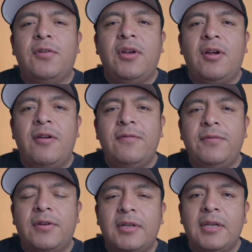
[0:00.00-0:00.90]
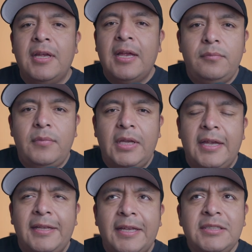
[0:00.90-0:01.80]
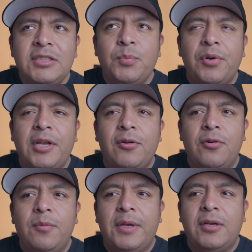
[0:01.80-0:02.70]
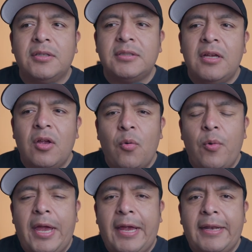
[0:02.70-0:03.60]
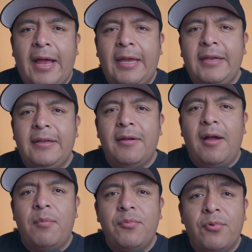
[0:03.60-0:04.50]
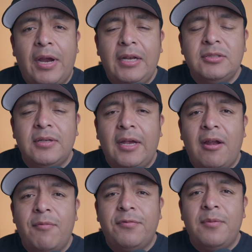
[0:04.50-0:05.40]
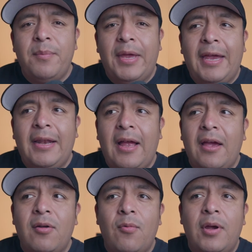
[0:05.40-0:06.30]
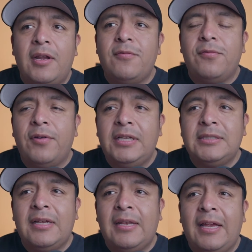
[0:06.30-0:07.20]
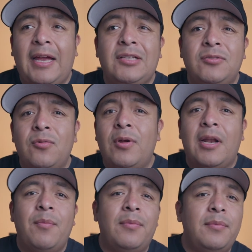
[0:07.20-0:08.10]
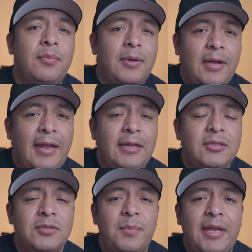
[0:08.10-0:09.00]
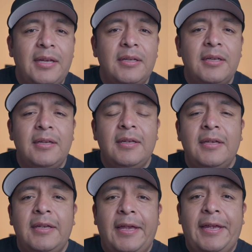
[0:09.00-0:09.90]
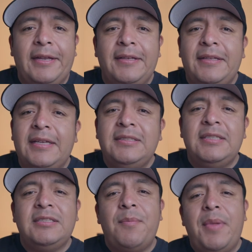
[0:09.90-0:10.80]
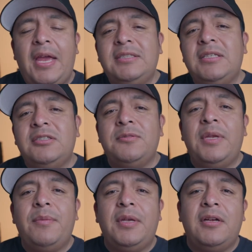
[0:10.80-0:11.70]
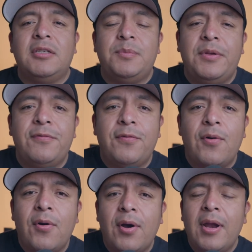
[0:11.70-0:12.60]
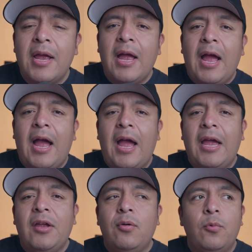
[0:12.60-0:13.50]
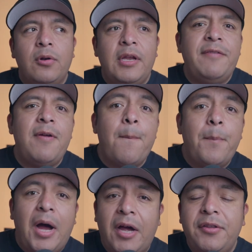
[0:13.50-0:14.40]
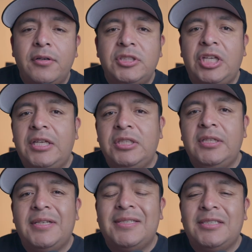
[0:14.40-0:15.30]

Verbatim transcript: for comfort. And this is pretty cool because when I I'm ready to get up from bed, I don't want it freezing like I do when I'm heading to bed. And this is amazing to me because before I wouldn't even bother changing the